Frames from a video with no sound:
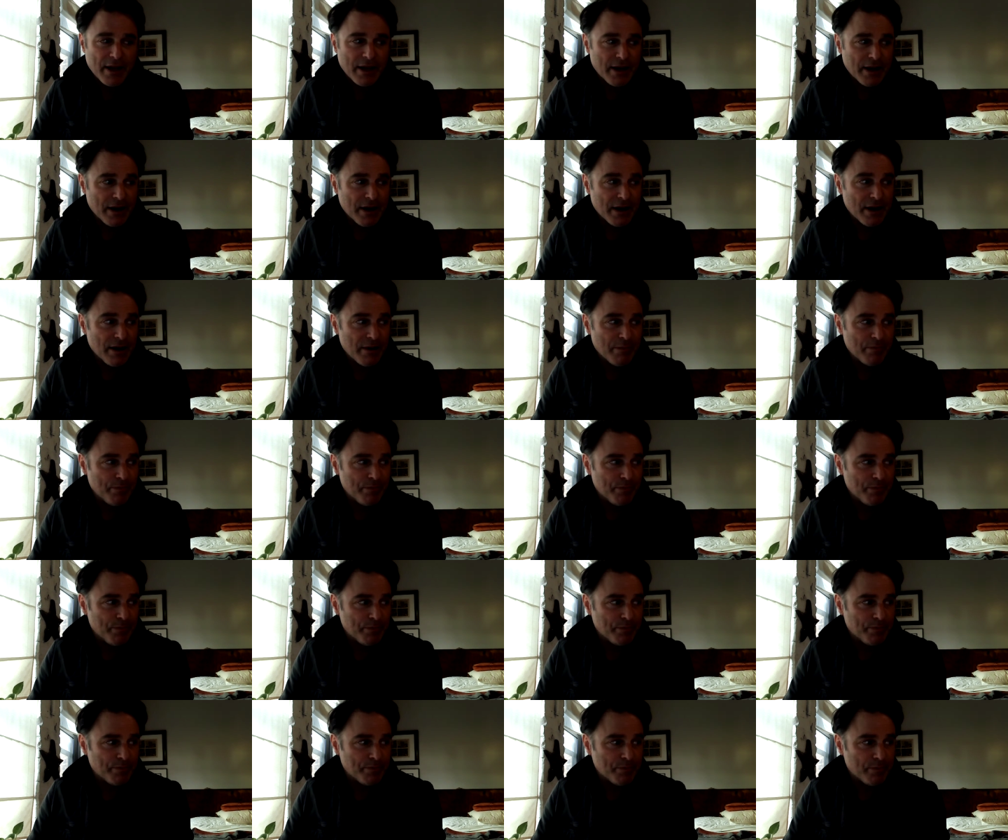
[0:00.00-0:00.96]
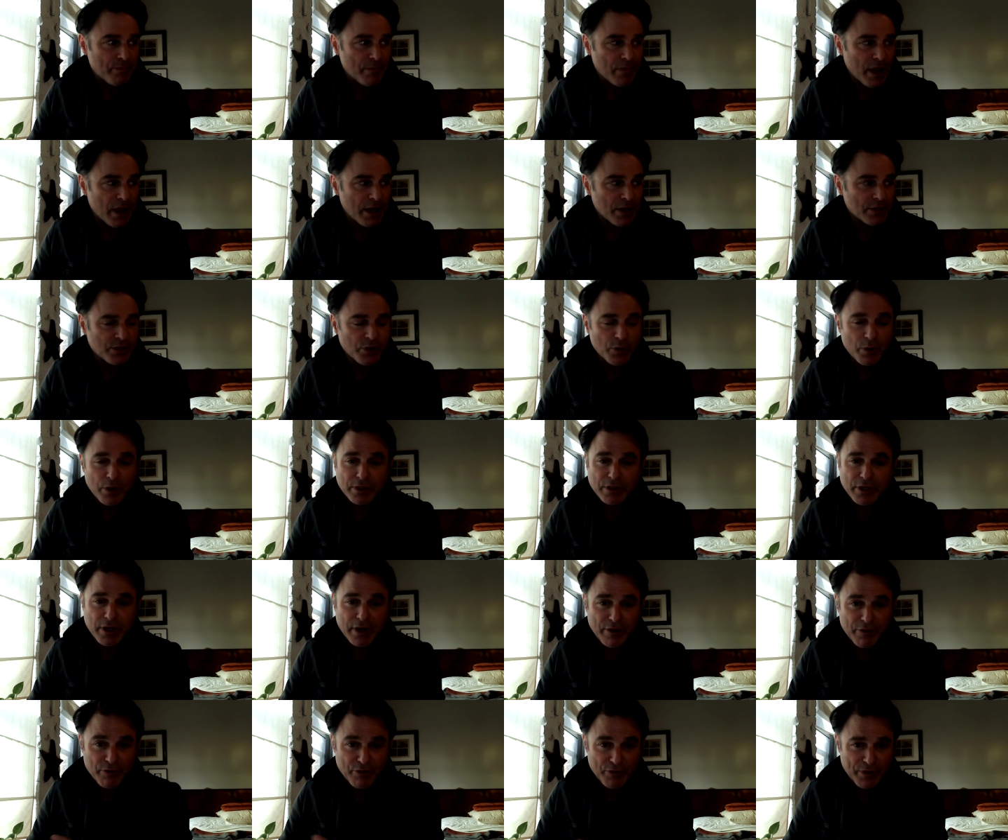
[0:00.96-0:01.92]
Um, I also worked
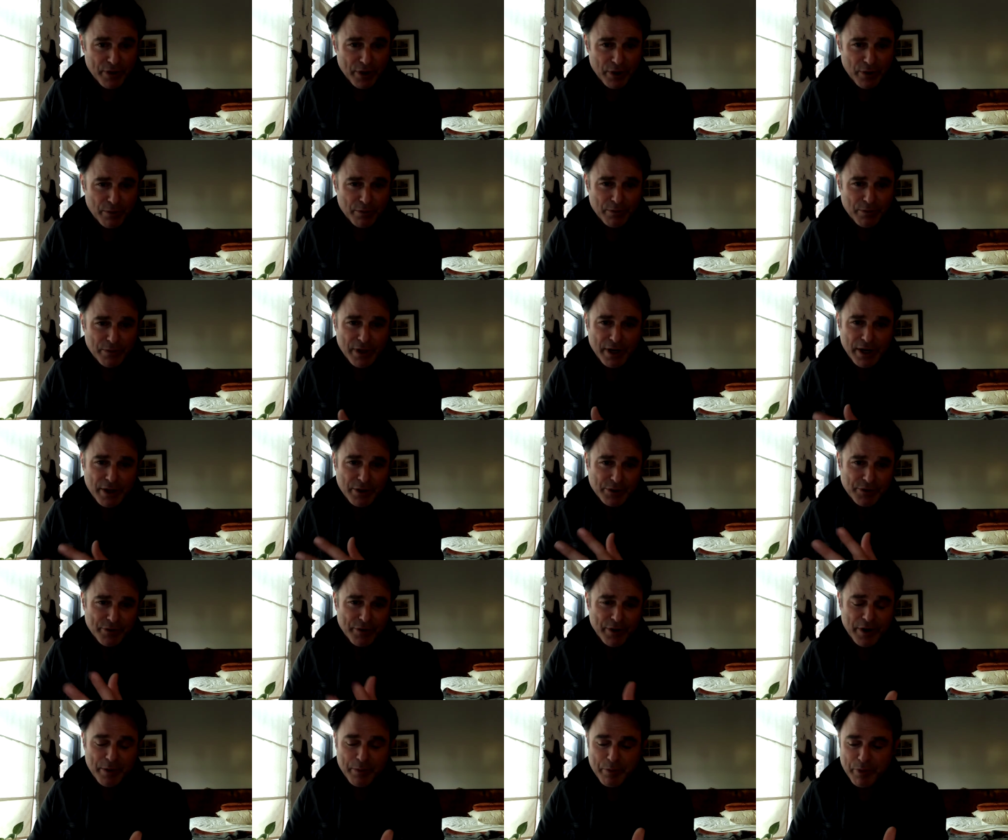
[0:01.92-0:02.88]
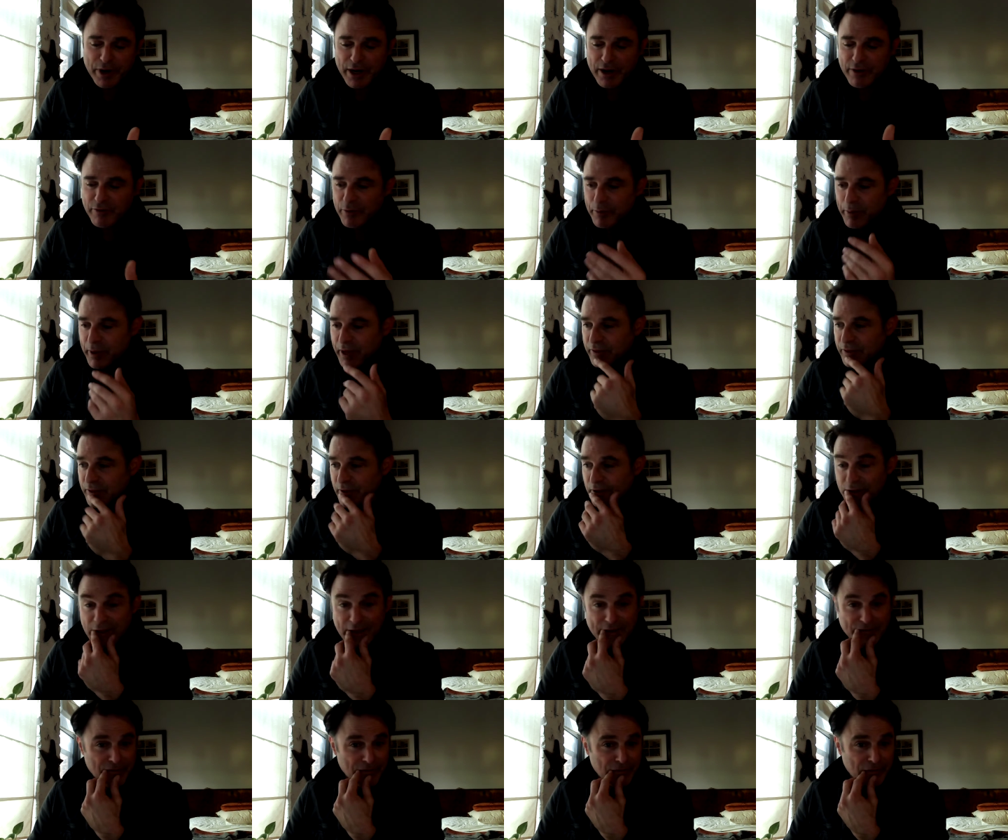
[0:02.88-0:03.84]
on a film that I was very proud of about the
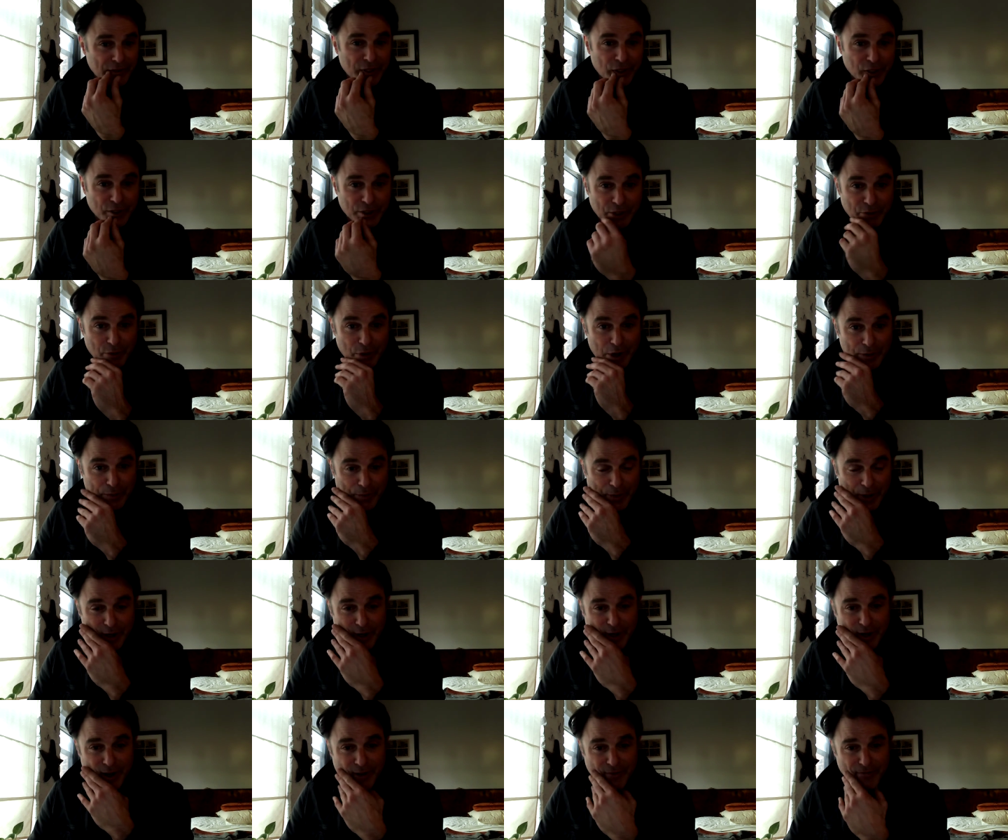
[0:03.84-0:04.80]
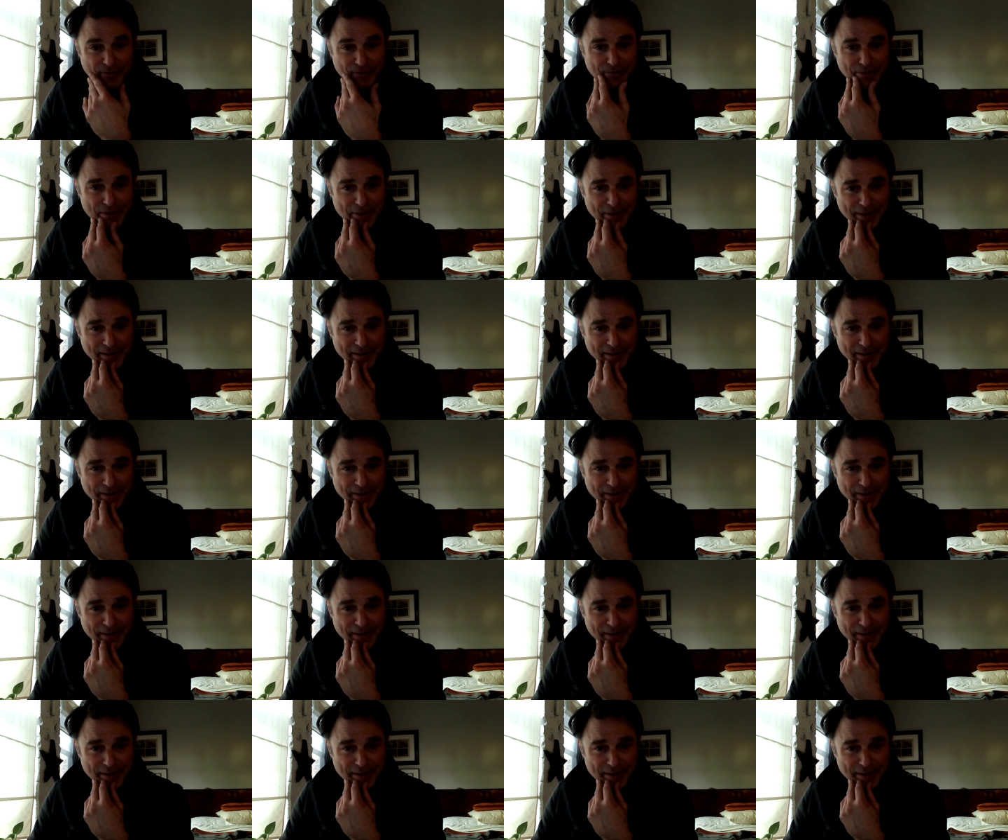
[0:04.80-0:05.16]
life of Sergei Rachmaninoff,